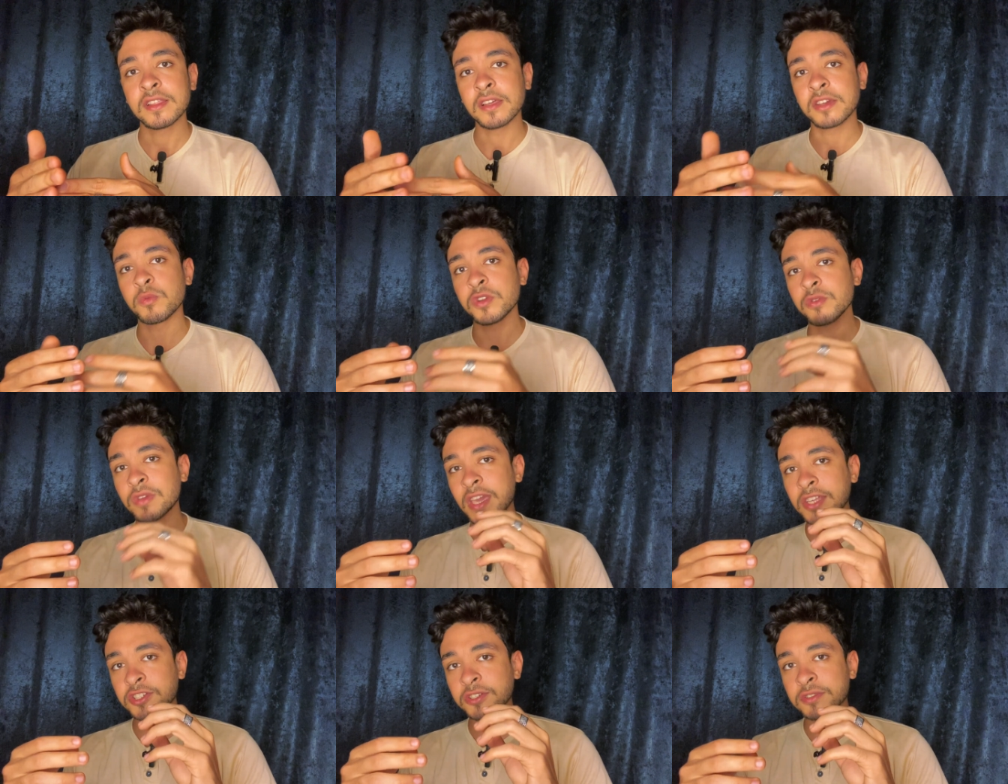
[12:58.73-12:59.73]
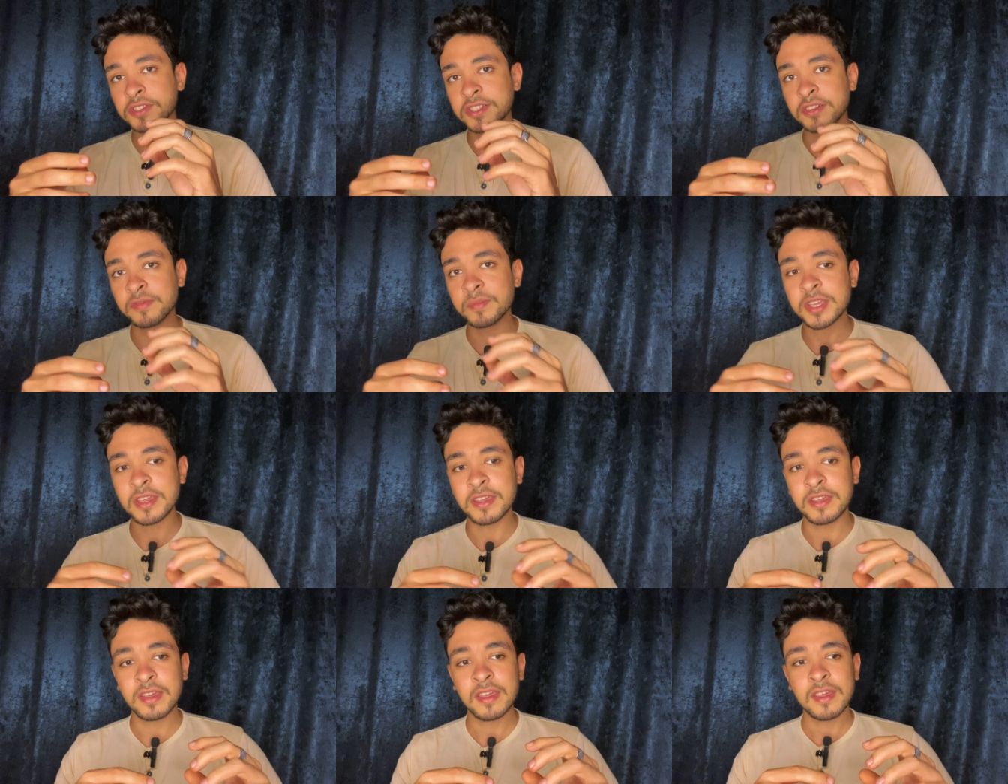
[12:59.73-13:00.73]
Like when you catch yourself
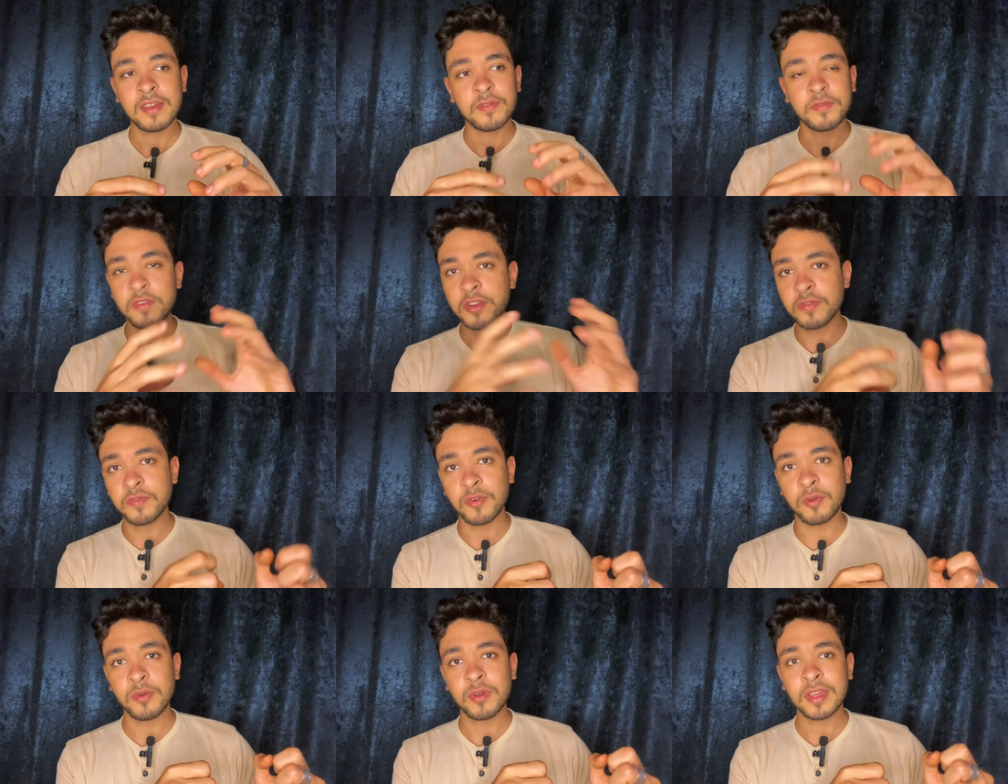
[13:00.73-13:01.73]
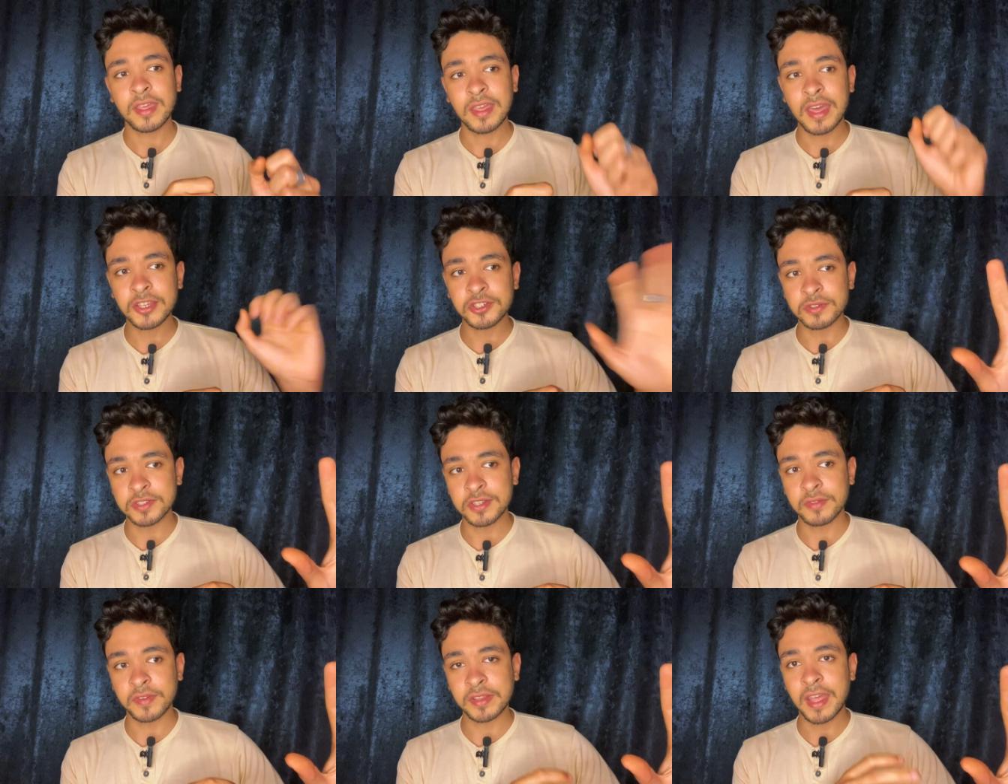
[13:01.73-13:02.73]
being fearful, catch
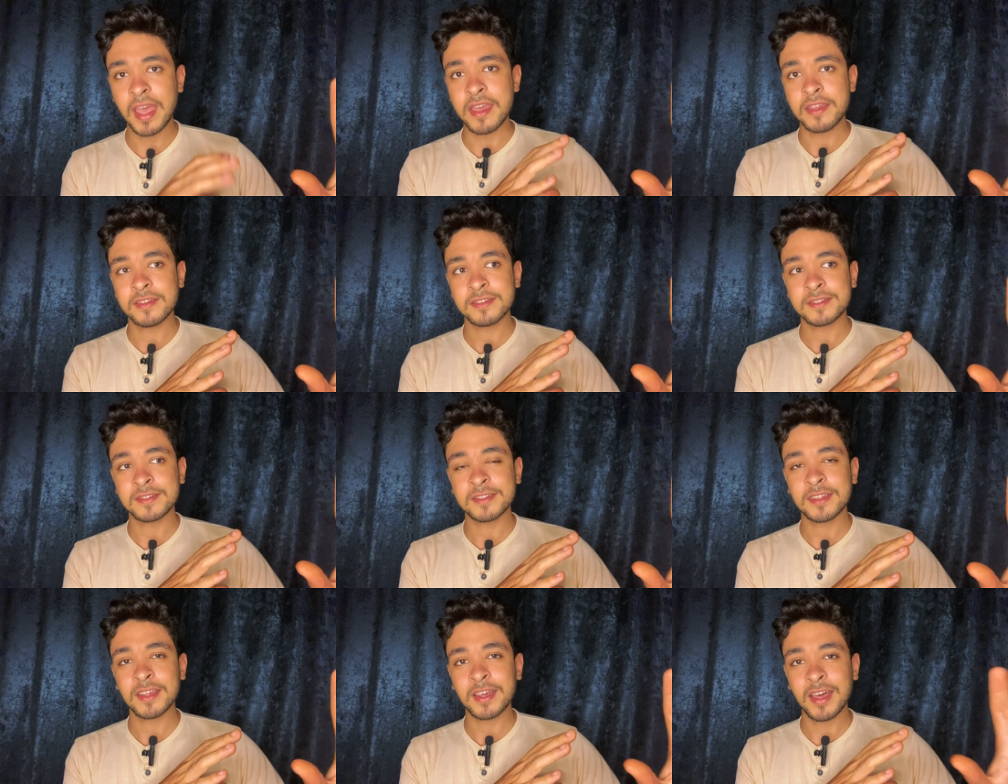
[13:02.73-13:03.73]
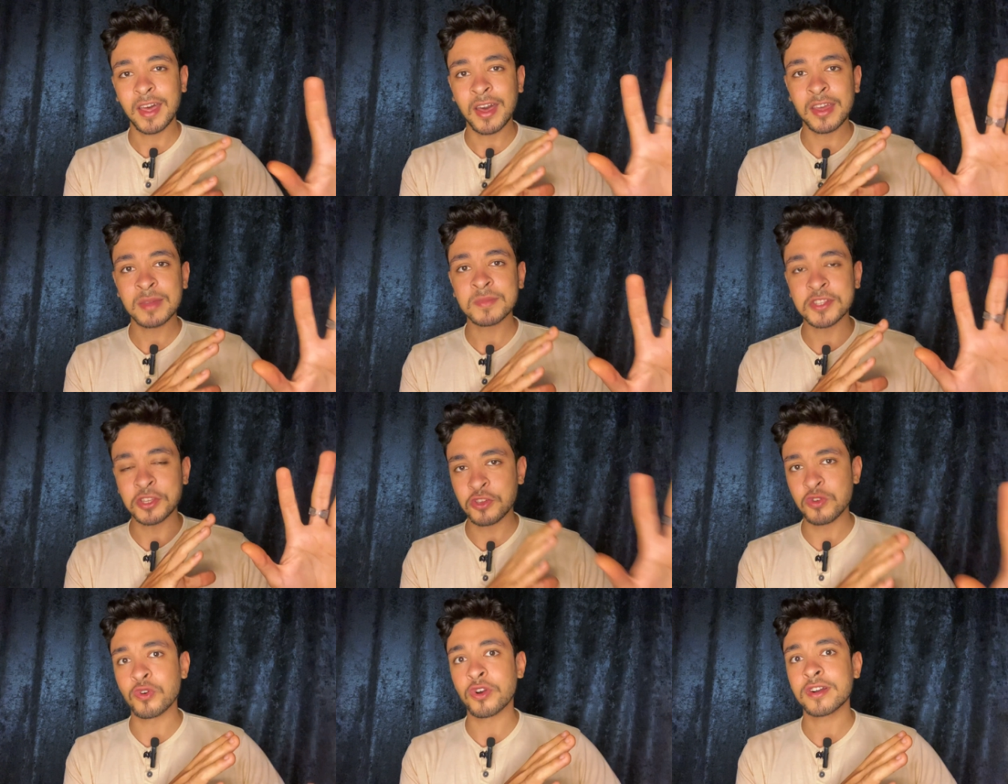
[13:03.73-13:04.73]
yourself and, hey, I am
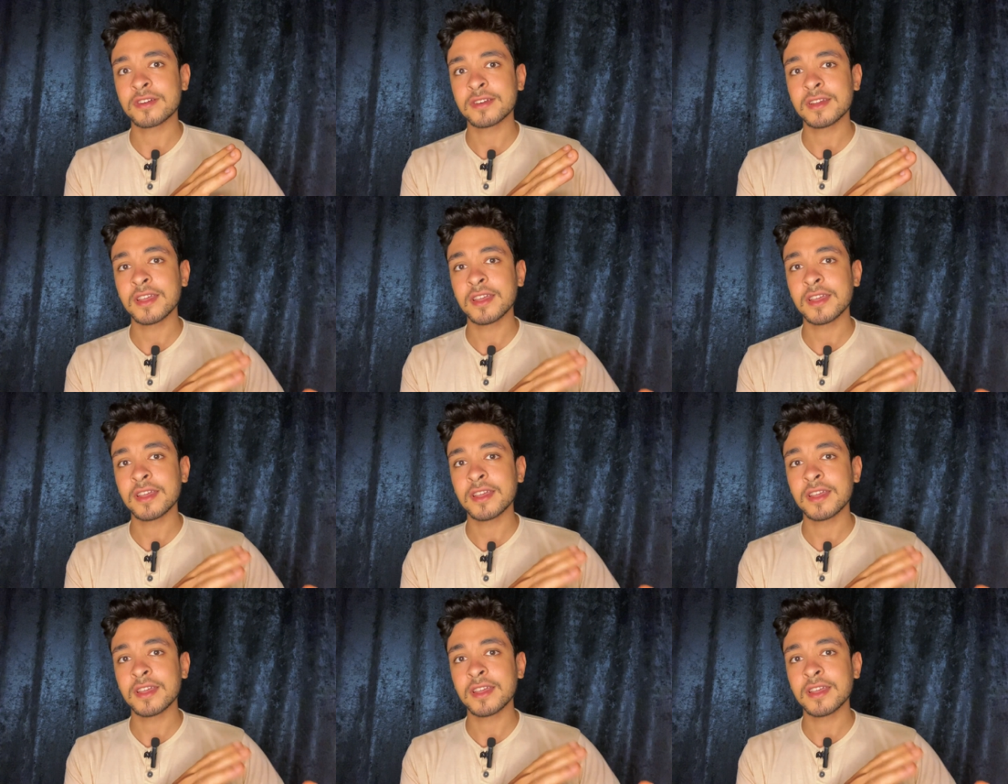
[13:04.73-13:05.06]
secure.